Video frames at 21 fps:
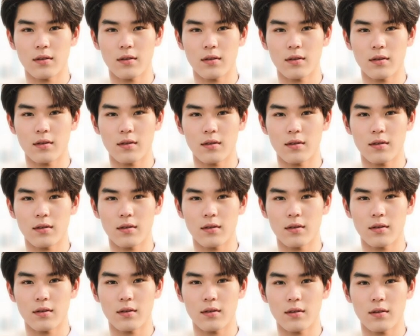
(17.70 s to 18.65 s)

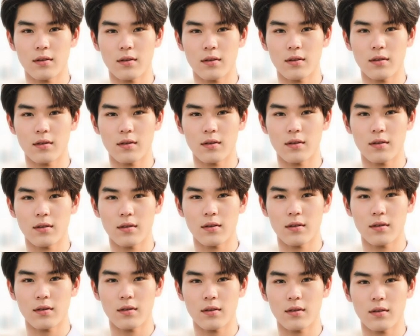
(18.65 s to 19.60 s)

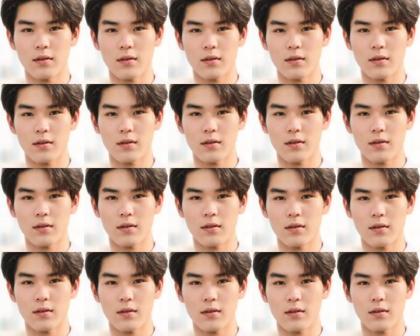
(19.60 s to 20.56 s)

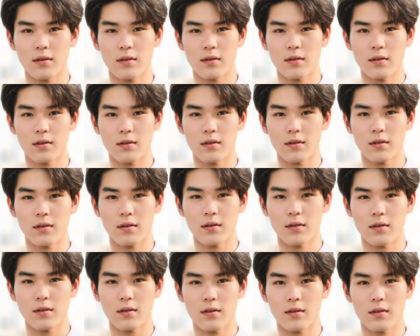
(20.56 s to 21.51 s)

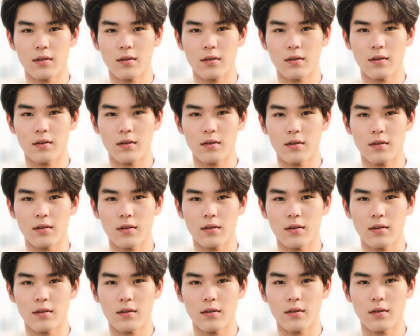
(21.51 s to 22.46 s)

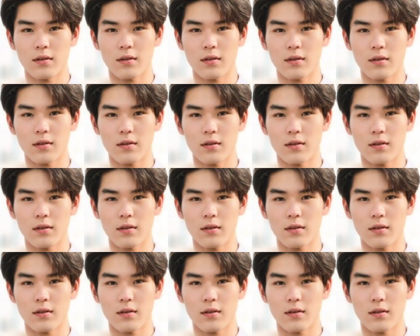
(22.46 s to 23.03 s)
The person shown says nothing.